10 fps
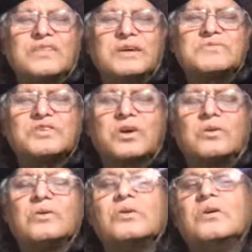them
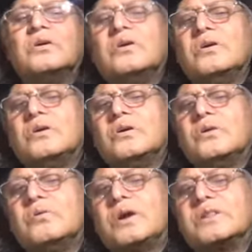show
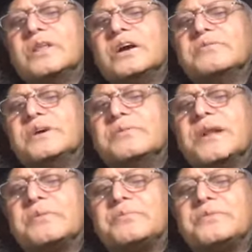what they have given
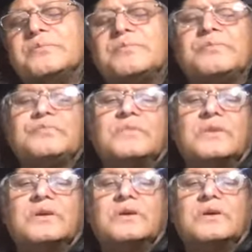up
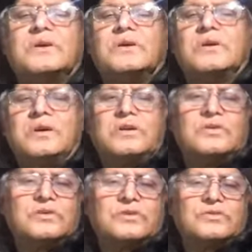in
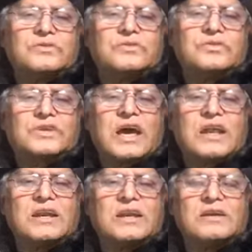order to
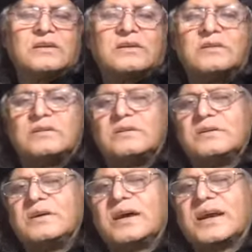stand
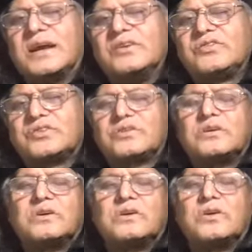against
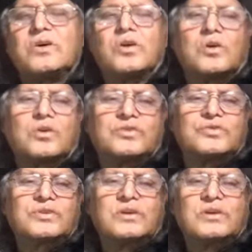
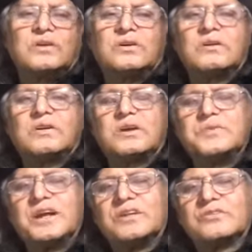crooks,
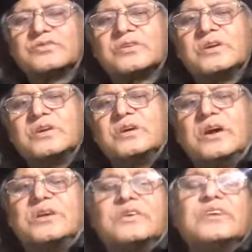criminals,
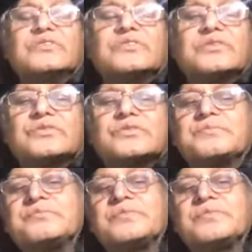and racists.